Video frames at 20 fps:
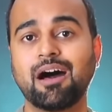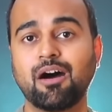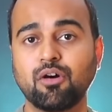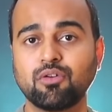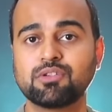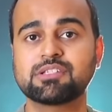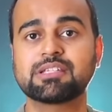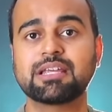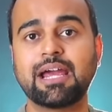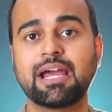
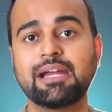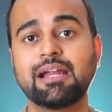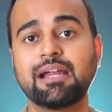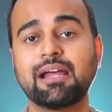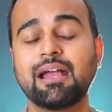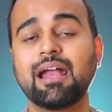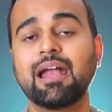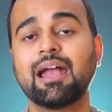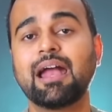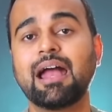
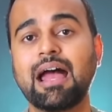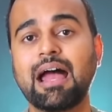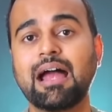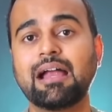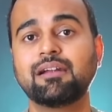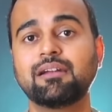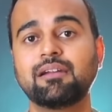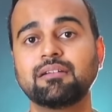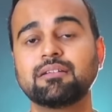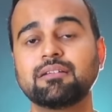outside
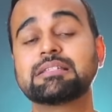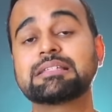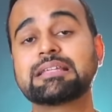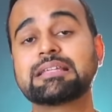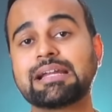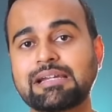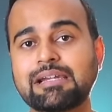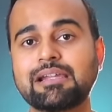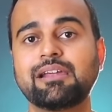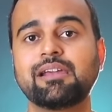and
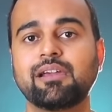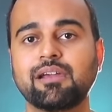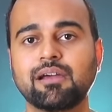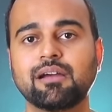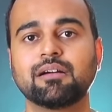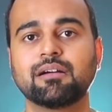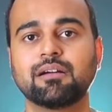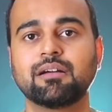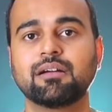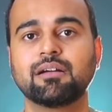settling
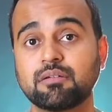here.